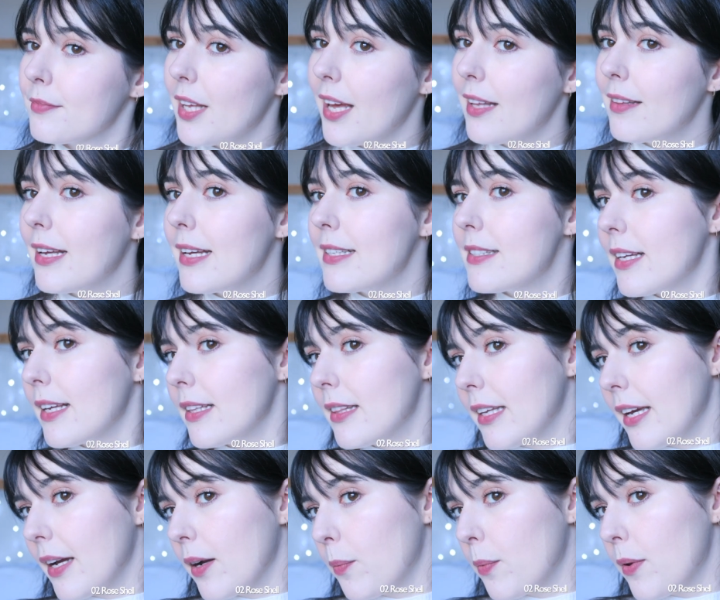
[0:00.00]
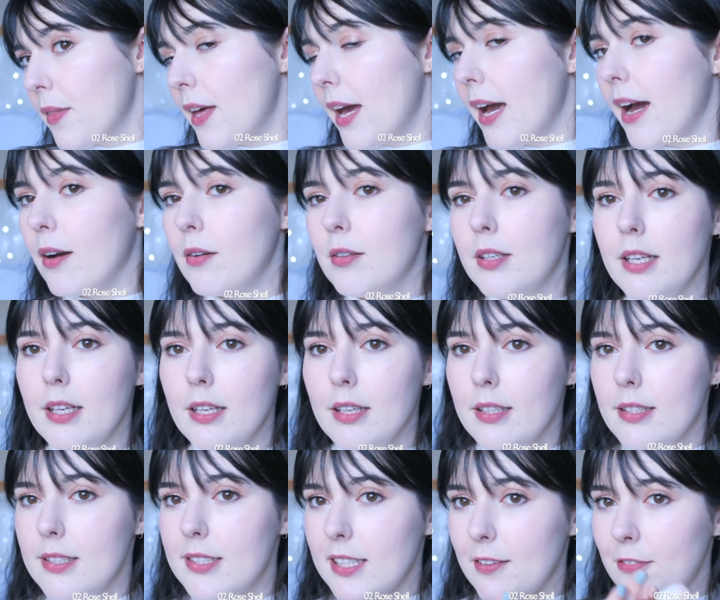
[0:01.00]
and that side there without.
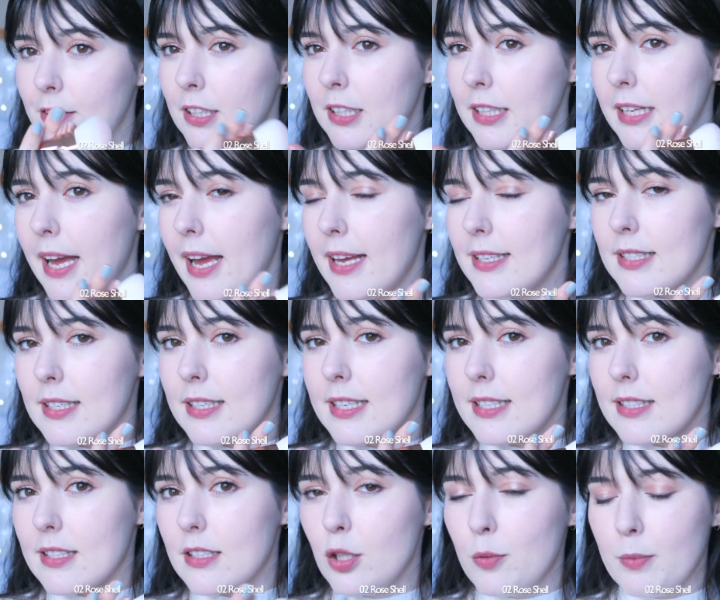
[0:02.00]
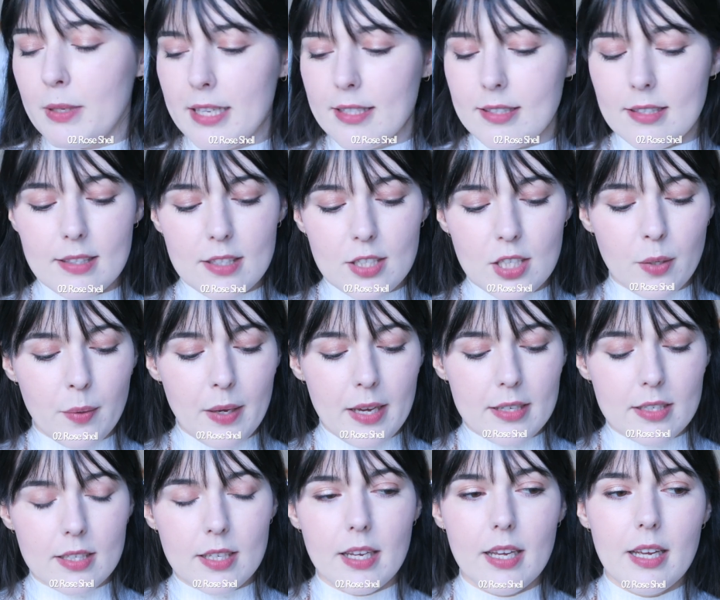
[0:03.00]
Definitely has less luminescence to
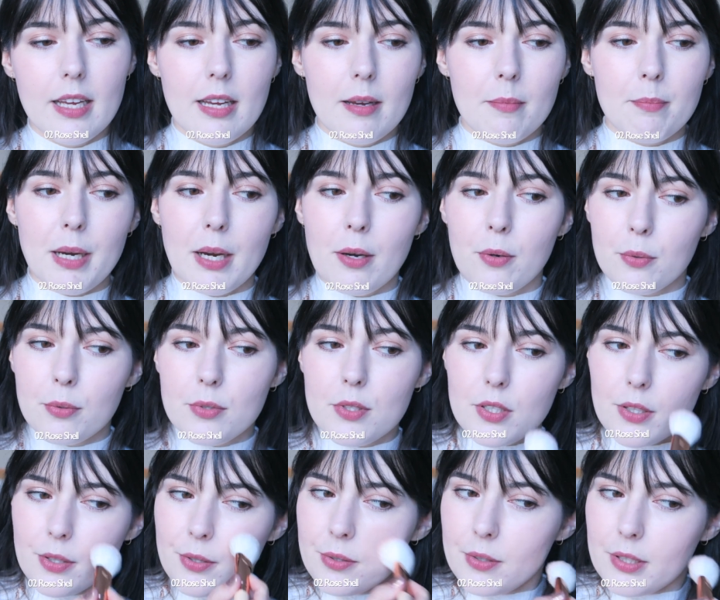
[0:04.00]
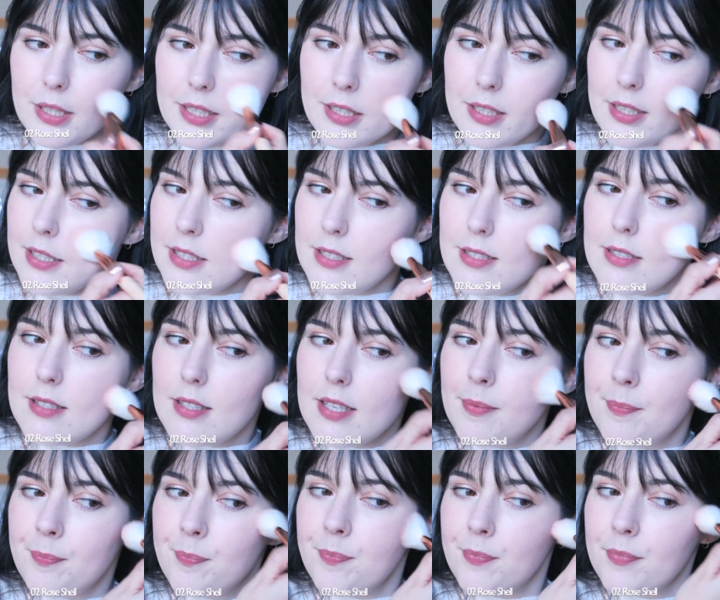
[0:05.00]
it, but also it is
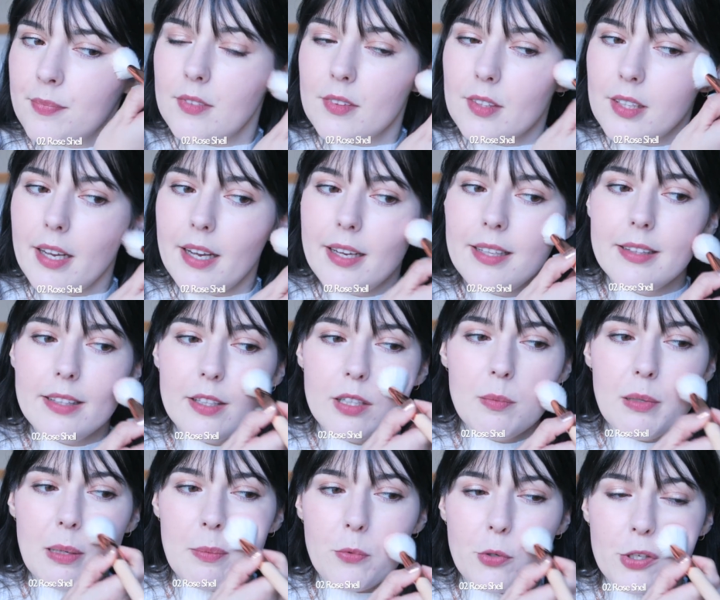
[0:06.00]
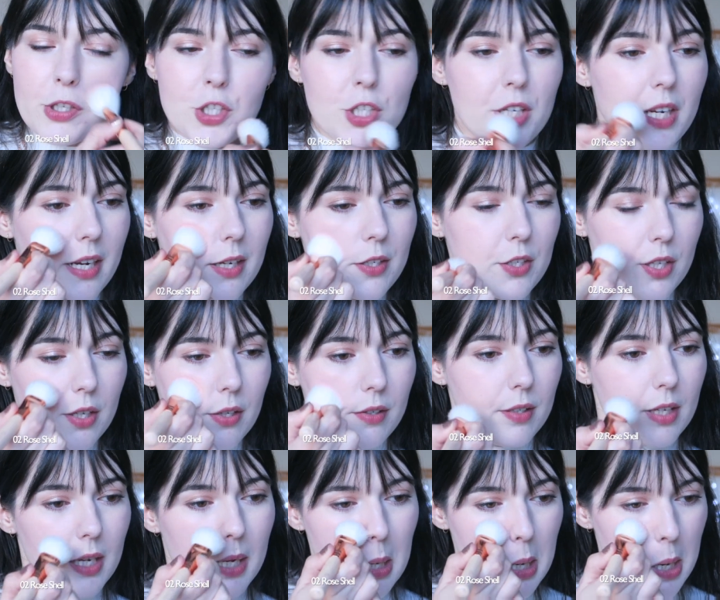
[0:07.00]
a little bit more sheer
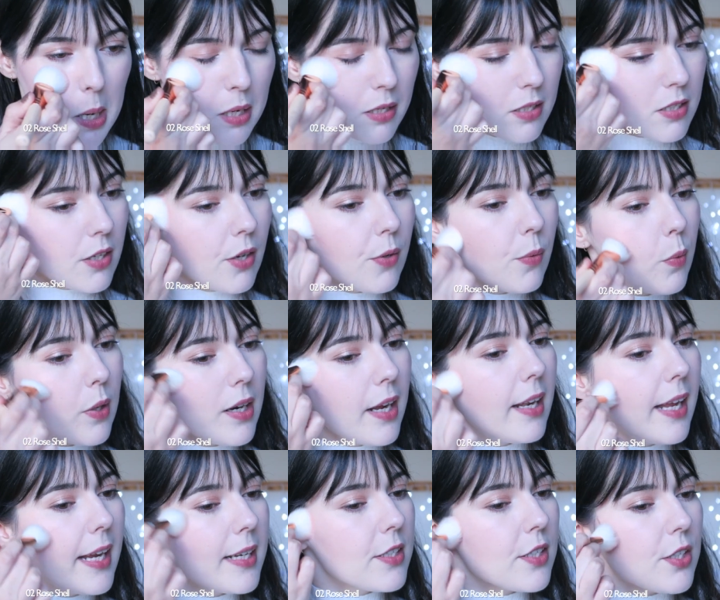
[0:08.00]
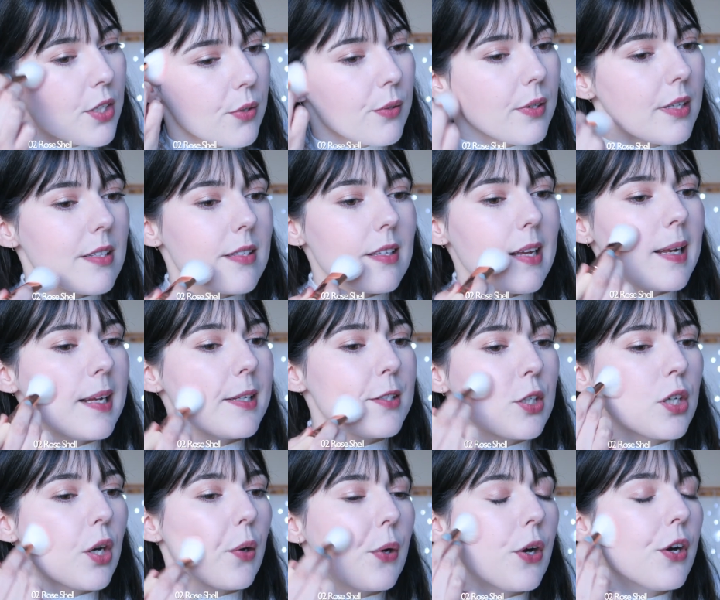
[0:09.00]
too. So what I like to do is I like
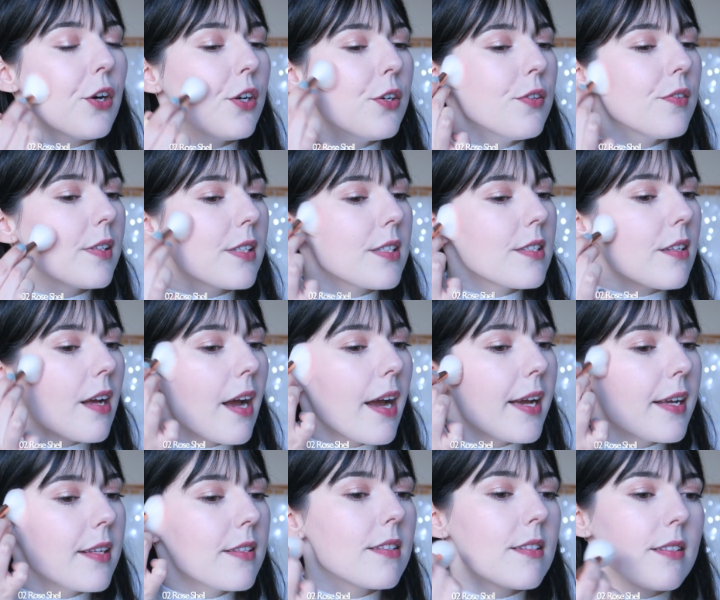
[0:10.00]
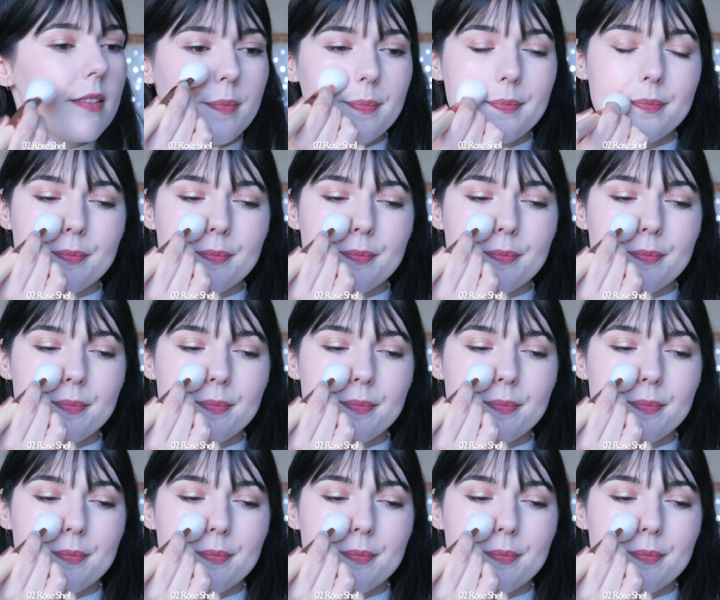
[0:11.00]
to go over the sides